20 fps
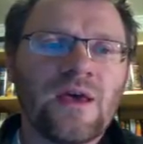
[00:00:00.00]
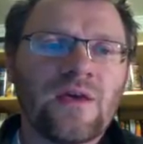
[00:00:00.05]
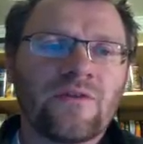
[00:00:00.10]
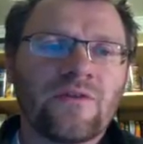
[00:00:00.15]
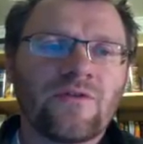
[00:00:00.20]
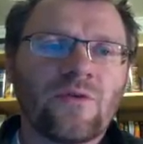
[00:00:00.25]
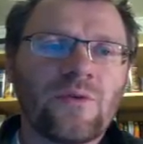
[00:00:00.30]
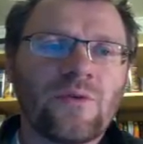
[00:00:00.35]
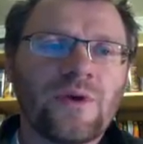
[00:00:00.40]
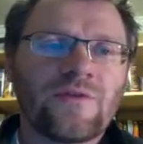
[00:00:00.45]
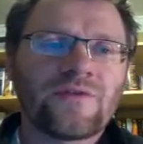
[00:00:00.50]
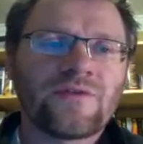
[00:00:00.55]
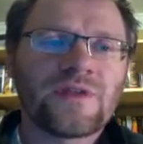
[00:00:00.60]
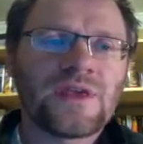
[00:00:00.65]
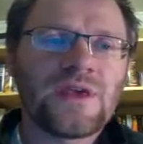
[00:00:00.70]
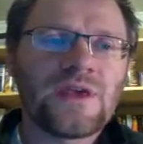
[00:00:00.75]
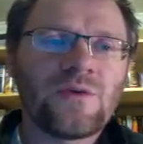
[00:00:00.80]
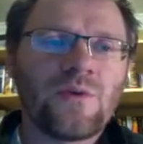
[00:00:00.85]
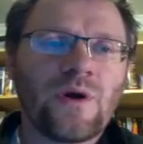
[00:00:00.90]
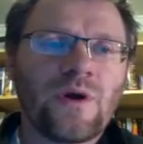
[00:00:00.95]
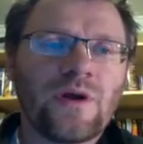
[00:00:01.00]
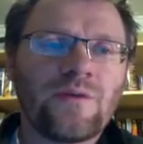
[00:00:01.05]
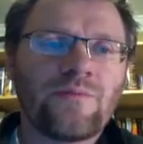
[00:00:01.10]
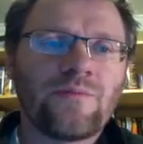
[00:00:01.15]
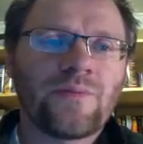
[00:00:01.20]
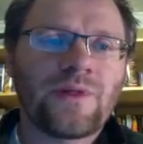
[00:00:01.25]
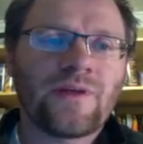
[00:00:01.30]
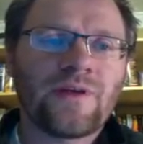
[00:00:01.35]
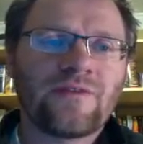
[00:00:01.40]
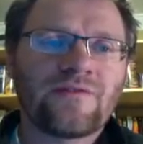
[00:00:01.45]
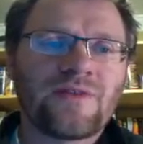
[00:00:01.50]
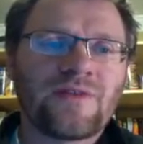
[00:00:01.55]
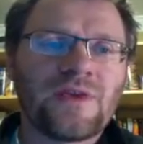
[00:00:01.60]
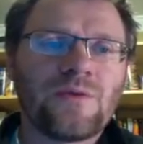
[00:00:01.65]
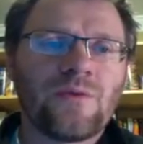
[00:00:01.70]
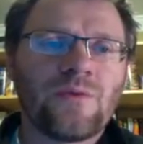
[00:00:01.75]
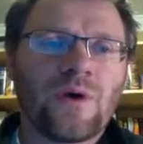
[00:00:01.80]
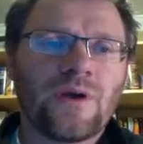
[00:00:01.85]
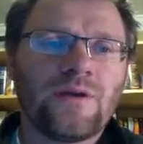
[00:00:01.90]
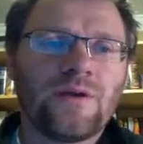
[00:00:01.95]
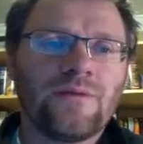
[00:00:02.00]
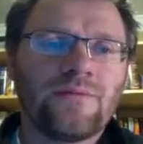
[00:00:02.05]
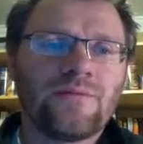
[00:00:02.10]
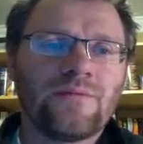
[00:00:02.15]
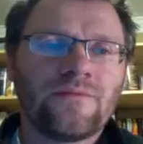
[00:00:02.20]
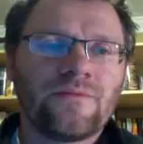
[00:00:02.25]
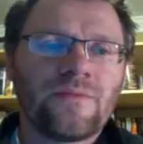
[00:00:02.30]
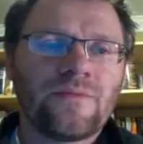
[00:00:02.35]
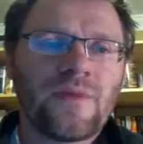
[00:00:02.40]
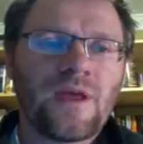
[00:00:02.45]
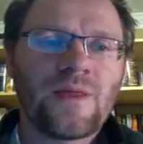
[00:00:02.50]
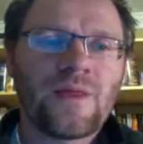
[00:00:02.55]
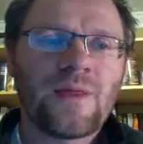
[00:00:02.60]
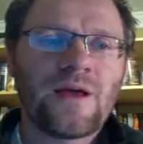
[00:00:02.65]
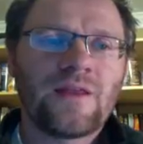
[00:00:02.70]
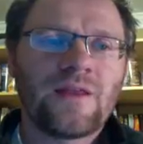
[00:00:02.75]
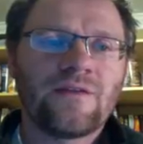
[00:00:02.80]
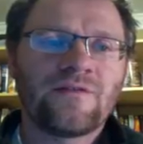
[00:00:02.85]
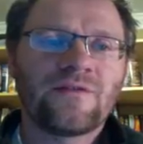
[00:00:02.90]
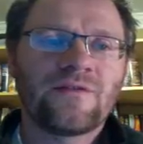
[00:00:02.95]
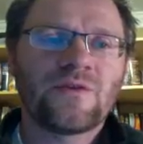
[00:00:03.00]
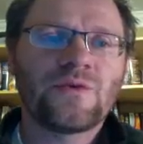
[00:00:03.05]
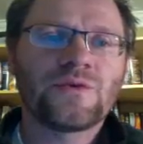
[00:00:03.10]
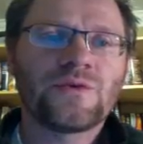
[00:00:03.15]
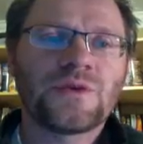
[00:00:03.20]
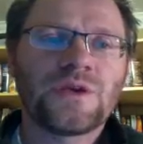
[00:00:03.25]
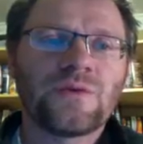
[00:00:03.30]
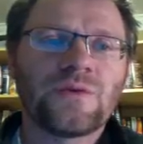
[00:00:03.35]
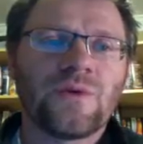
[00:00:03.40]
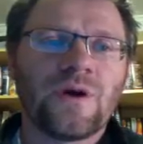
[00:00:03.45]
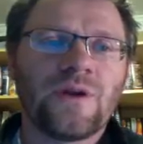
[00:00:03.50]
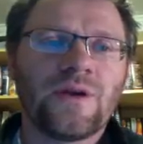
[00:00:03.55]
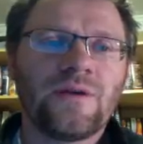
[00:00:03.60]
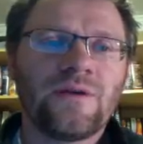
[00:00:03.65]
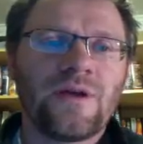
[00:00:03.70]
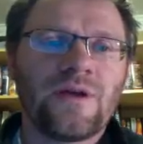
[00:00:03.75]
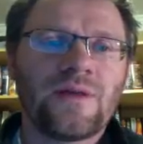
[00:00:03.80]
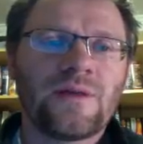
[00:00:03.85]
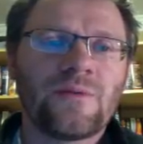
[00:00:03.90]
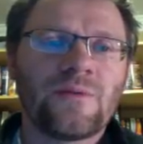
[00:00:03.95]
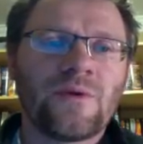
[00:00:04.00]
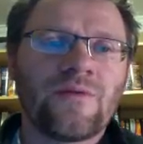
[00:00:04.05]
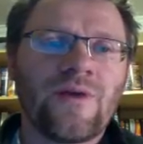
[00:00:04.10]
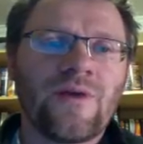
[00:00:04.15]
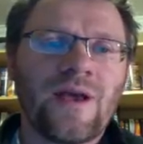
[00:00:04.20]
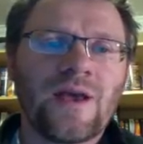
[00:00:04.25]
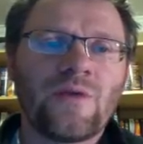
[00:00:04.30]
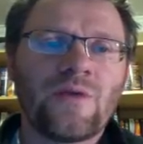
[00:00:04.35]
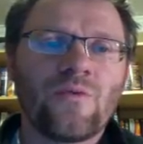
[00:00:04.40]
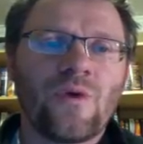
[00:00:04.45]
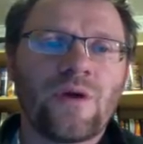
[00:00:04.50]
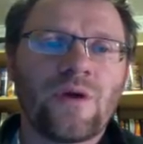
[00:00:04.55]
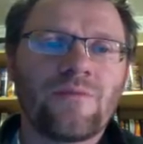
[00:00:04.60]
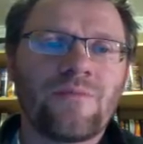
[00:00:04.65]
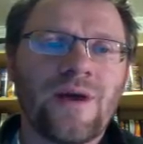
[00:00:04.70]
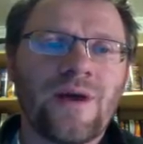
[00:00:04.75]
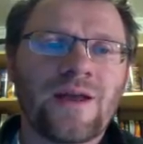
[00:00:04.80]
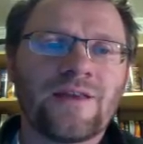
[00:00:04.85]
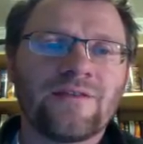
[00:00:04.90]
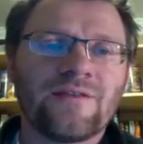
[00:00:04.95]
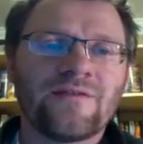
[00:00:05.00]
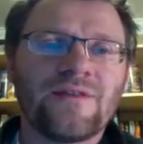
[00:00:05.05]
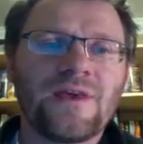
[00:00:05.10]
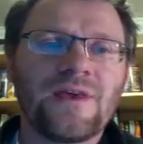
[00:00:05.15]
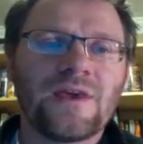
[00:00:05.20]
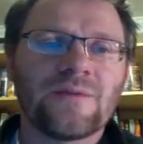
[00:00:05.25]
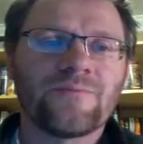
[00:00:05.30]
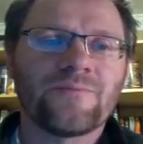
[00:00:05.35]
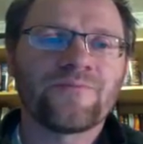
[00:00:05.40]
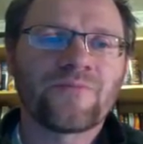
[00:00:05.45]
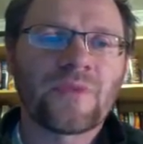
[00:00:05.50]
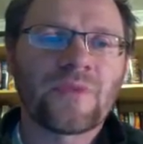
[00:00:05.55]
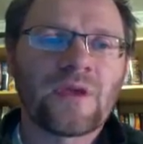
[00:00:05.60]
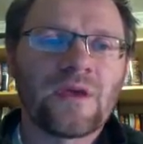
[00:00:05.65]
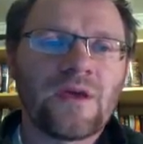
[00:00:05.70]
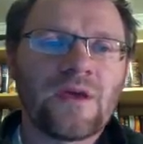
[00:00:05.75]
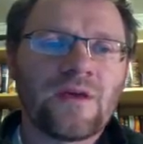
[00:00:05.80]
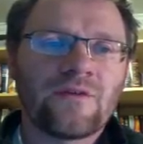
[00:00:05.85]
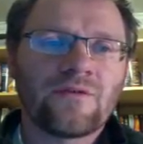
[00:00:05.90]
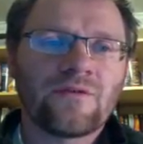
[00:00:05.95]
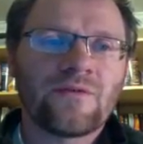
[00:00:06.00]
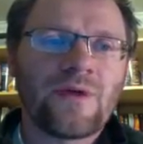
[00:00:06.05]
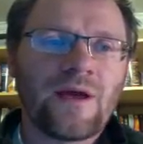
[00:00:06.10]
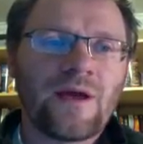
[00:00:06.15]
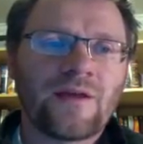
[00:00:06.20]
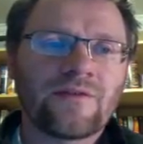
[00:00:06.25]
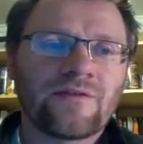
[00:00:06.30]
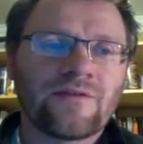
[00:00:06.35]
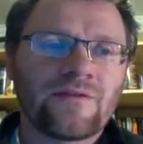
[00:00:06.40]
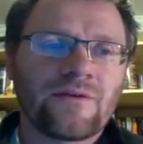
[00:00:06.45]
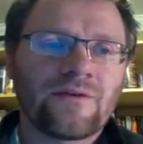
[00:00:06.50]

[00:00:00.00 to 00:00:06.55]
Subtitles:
so we have t1 plus t1, and that is 2t1, and then we have n1 minus d. So that's